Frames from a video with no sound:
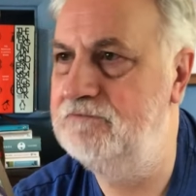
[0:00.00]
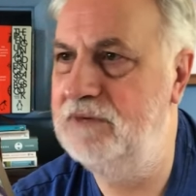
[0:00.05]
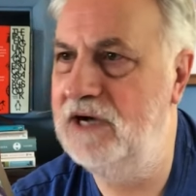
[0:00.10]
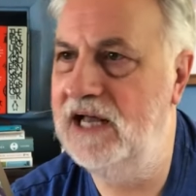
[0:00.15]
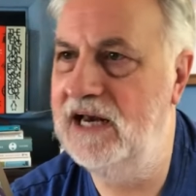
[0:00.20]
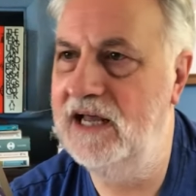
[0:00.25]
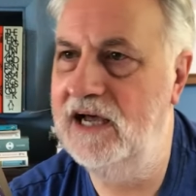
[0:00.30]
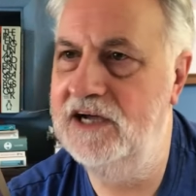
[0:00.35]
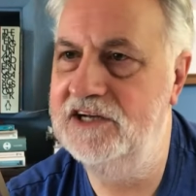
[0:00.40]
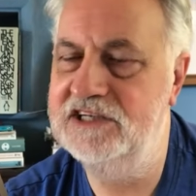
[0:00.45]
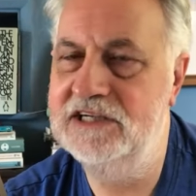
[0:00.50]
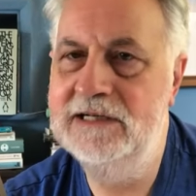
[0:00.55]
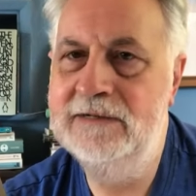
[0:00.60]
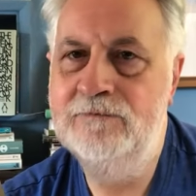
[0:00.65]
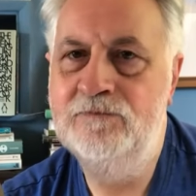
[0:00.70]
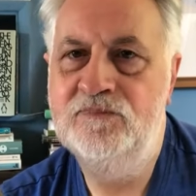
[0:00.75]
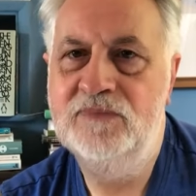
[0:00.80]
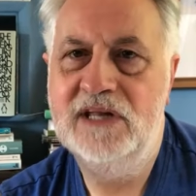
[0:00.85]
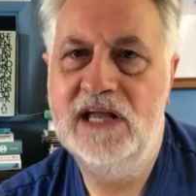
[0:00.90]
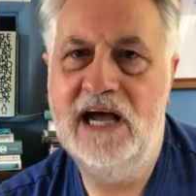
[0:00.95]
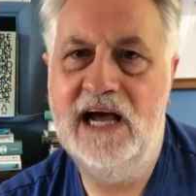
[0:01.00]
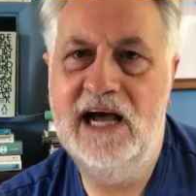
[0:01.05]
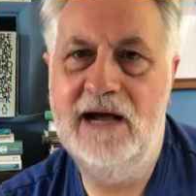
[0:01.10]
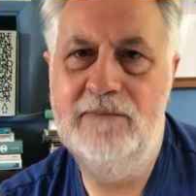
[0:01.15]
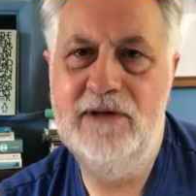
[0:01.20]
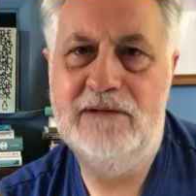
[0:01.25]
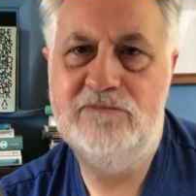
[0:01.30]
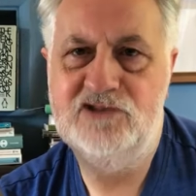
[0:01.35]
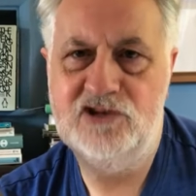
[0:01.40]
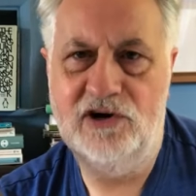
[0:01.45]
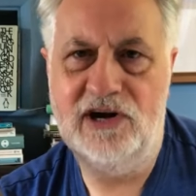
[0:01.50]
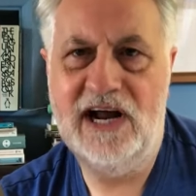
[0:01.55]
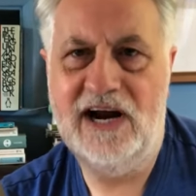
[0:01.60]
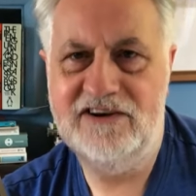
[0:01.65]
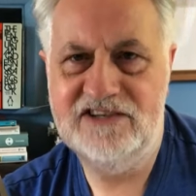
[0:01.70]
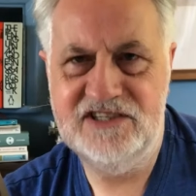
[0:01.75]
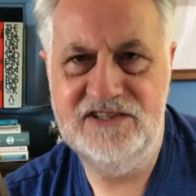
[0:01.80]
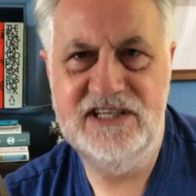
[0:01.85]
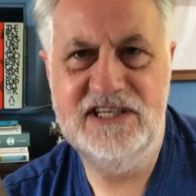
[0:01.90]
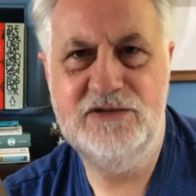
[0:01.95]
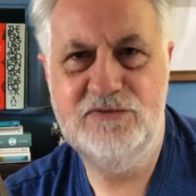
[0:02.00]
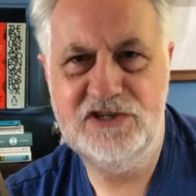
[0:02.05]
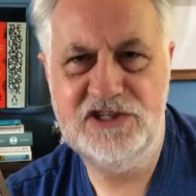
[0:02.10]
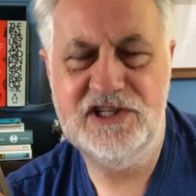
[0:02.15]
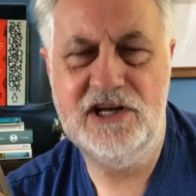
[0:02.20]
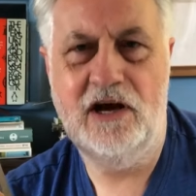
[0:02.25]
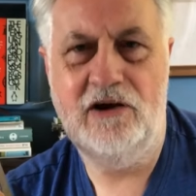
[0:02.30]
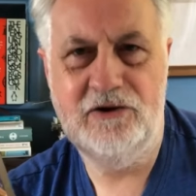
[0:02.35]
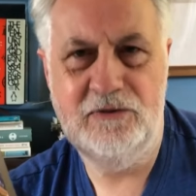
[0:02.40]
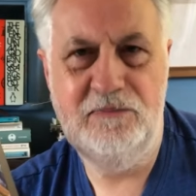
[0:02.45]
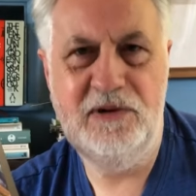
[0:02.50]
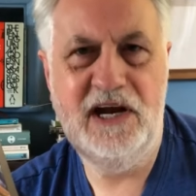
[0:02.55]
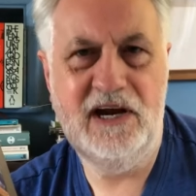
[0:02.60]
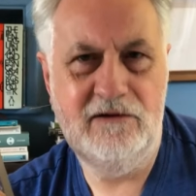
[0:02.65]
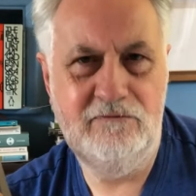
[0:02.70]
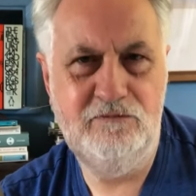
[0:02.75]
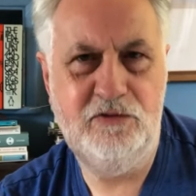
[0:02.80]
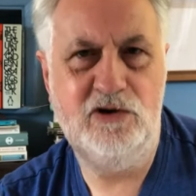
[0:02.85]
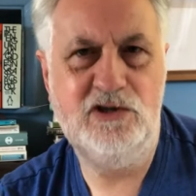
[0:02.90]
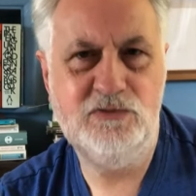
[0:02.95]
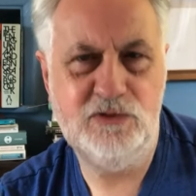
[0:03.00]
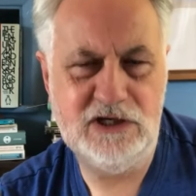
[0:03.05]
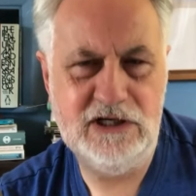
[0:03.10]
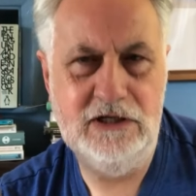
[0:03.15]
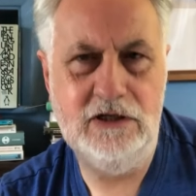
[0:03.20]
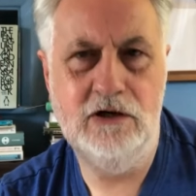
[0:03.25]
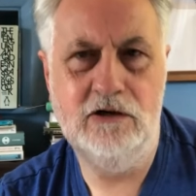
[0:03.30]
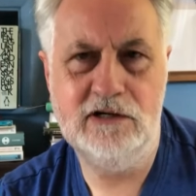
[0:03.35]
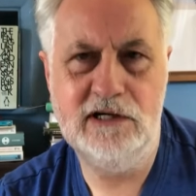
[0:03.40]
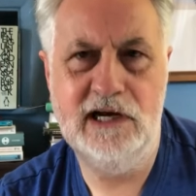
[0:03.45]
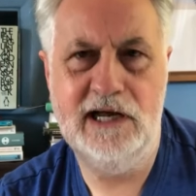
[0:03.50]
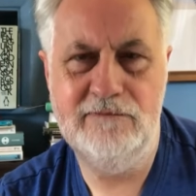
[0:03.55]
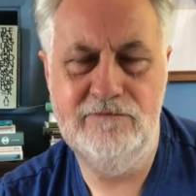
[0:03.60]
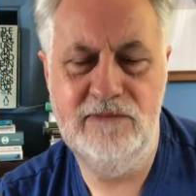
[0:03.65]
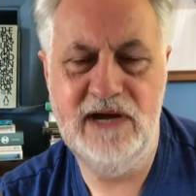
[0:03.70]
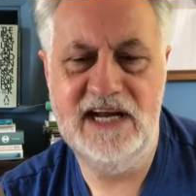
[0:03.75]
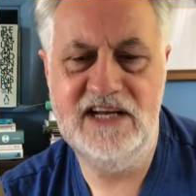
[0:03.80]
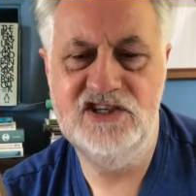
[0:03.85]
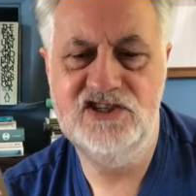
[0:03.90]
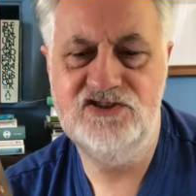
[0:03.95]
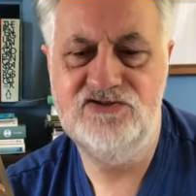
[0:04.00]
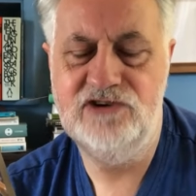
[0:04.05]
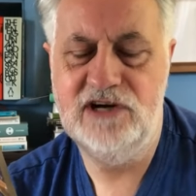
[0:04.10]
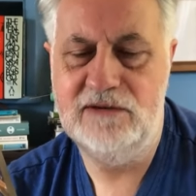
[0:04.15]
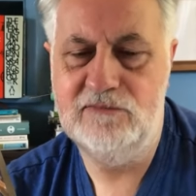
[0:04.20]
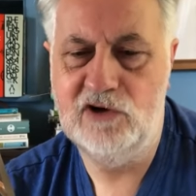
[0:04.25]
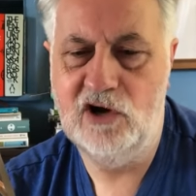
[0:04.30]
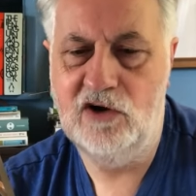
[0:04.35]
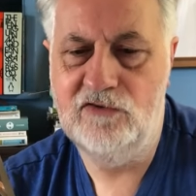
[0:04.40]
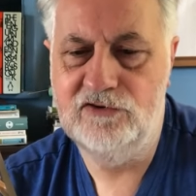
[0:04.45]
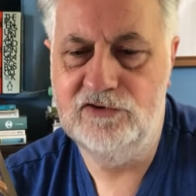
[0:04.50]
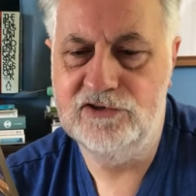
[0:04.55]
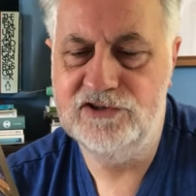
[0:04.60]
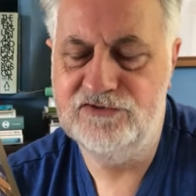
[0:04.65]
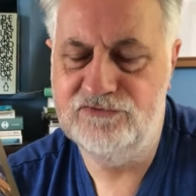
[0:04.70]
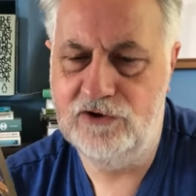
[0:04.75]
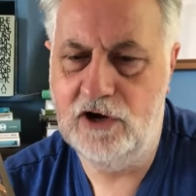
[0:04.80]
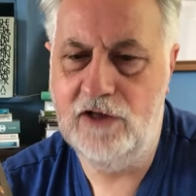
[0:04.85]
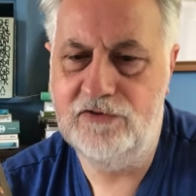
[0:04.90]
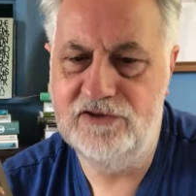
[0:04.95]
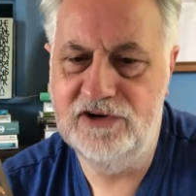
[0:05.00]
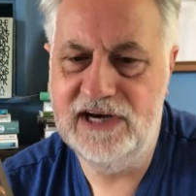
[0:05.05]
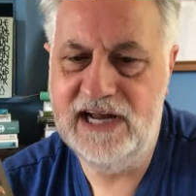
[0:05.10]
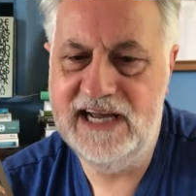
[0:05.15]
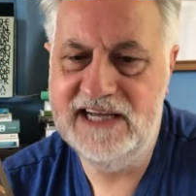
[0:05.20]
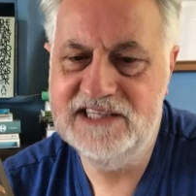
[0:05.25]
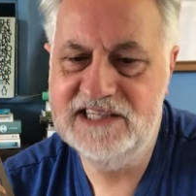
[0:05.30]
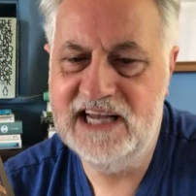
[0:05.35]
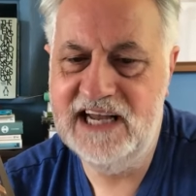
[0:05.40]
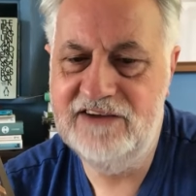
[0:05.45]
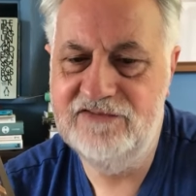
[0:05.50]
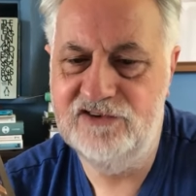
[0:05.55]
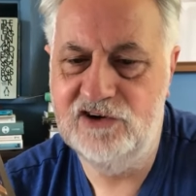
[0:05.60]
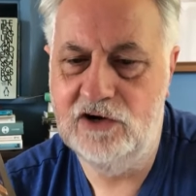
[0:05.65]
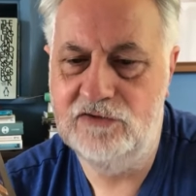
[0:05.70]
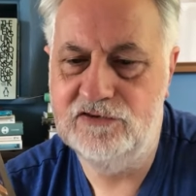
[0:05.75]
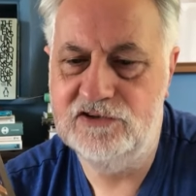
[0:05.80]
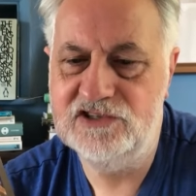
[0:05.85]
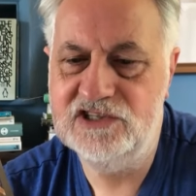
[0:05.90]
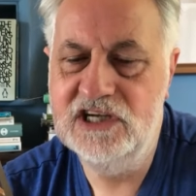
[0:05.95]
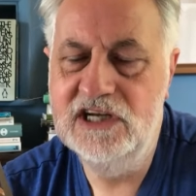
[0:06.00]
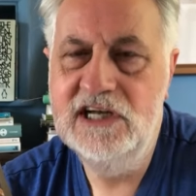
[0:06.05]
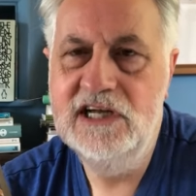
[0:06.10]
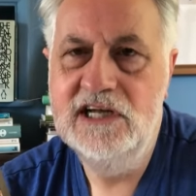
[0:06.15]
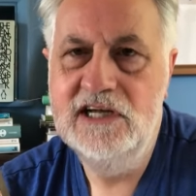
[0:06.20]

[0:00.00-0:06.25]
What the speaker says: Ballard, M. John Harrison, these were starting to appear in books which looked like mainstream novels rather than SF novels.